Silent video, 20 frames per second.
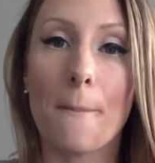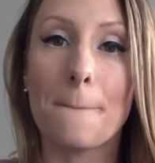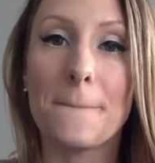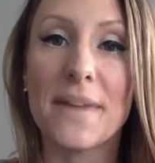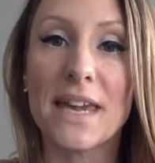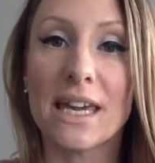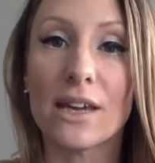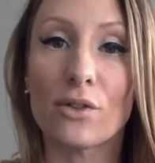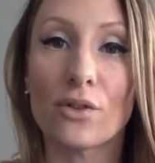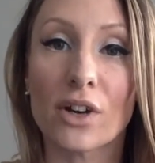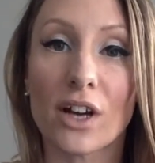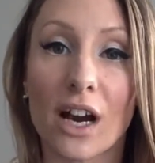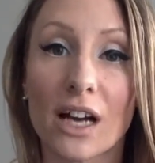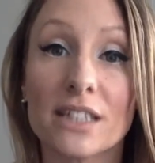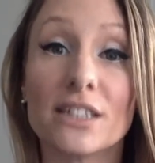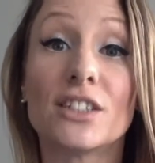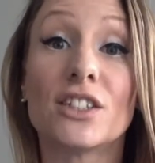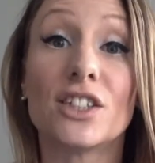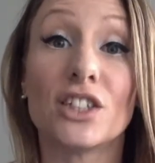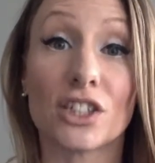be in
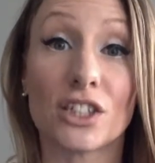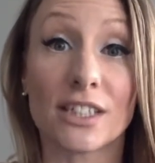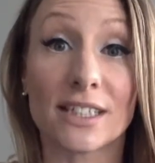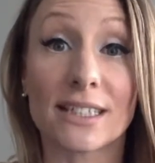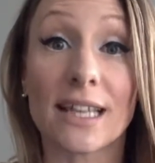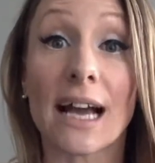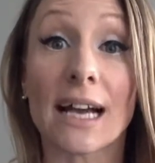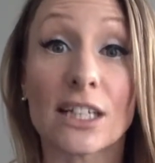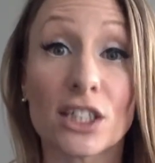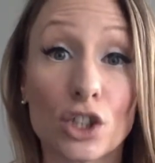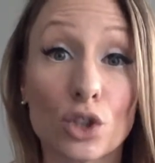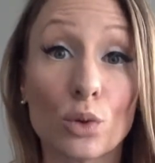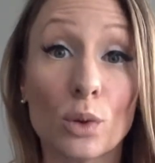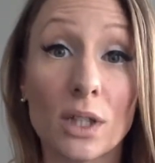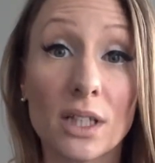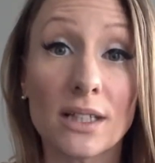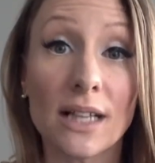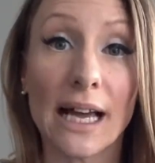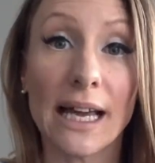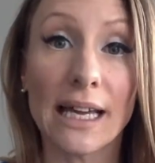regards to your
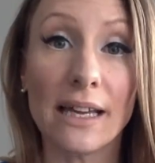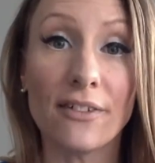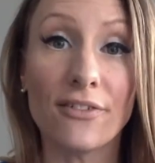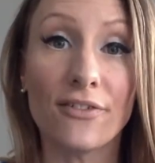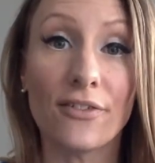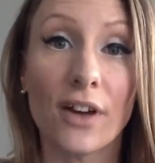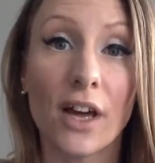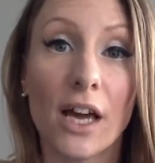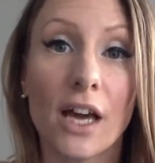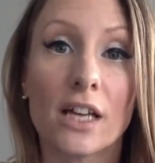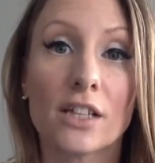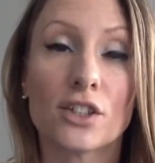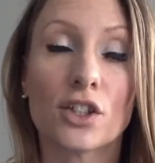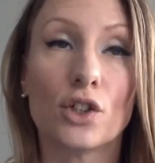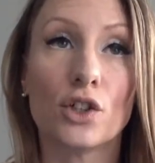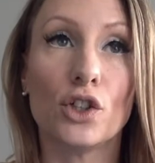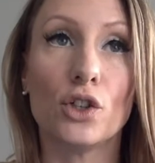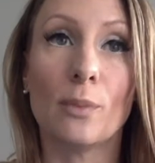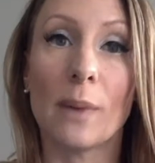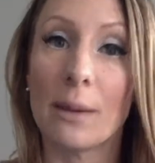sexual life. So
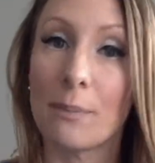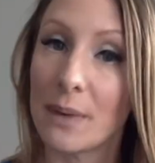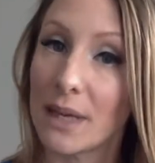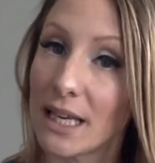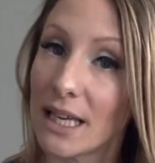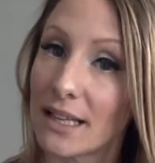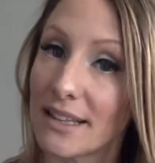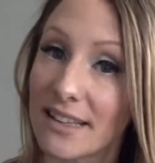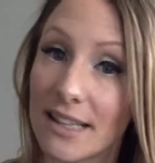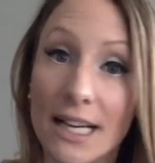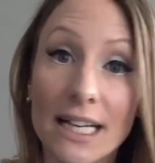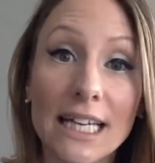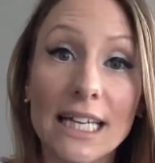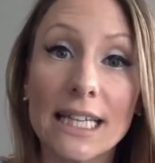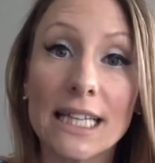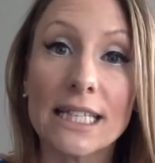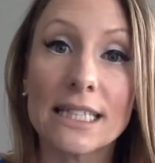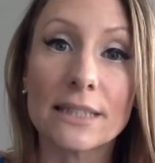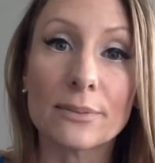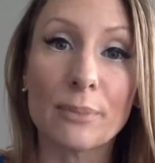you might be getting lucky
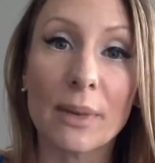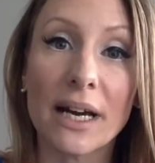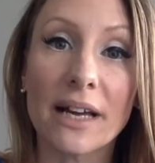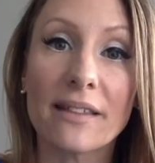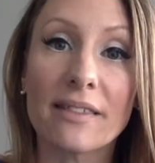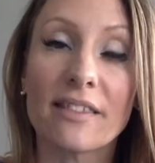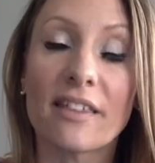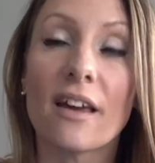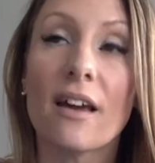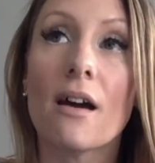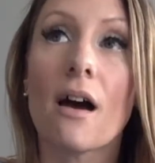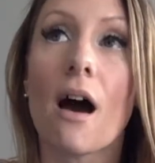this month.